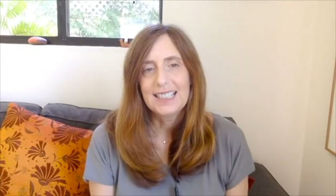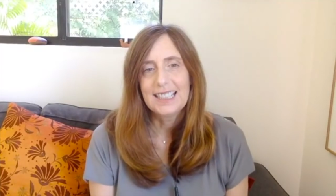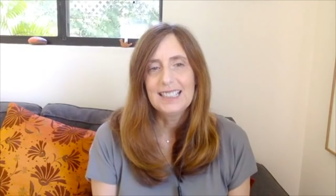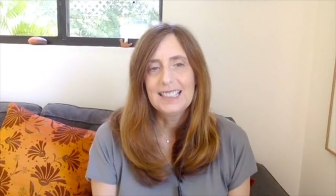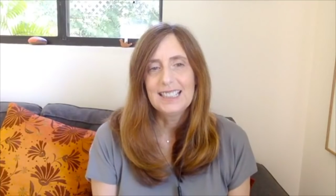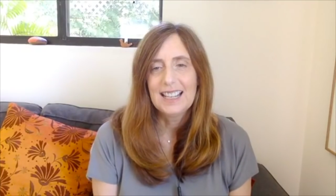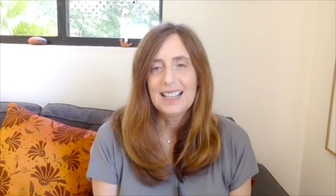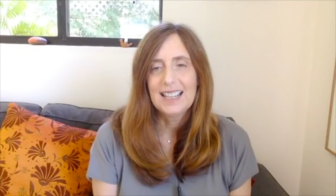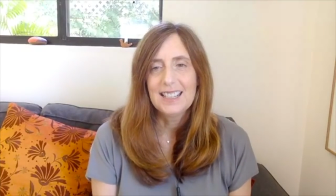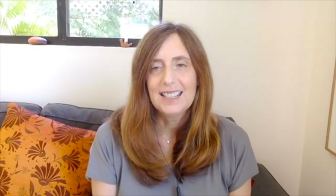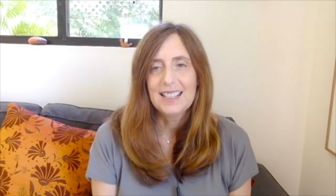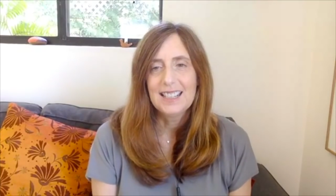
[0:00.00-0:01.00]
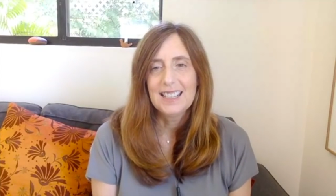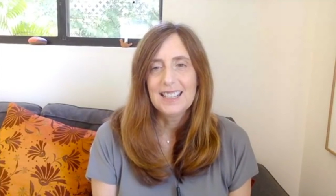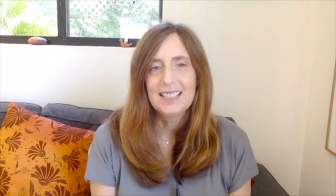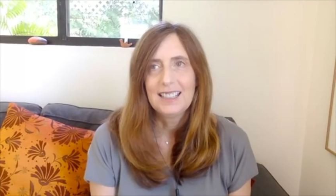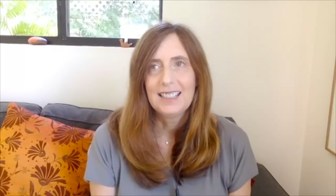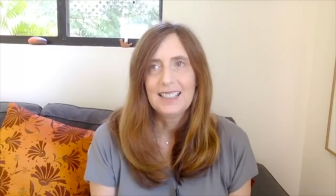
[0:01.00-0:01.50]
and
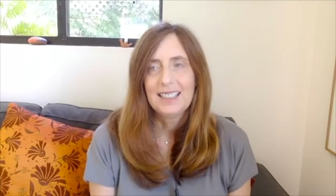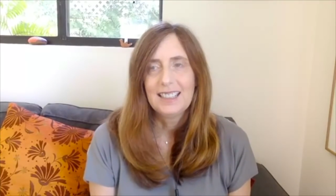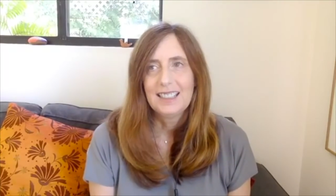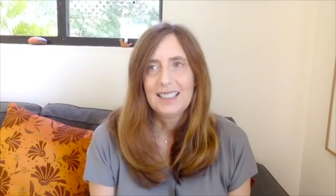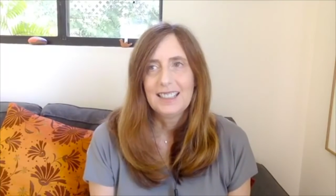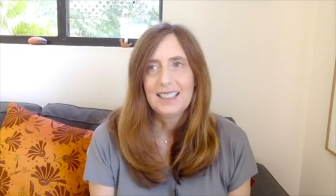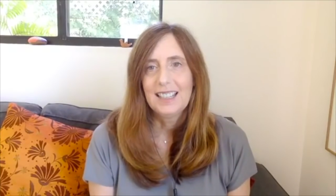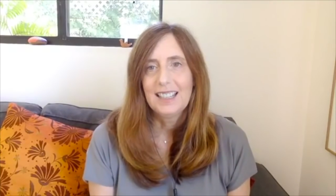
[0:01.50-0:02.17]
I don't know,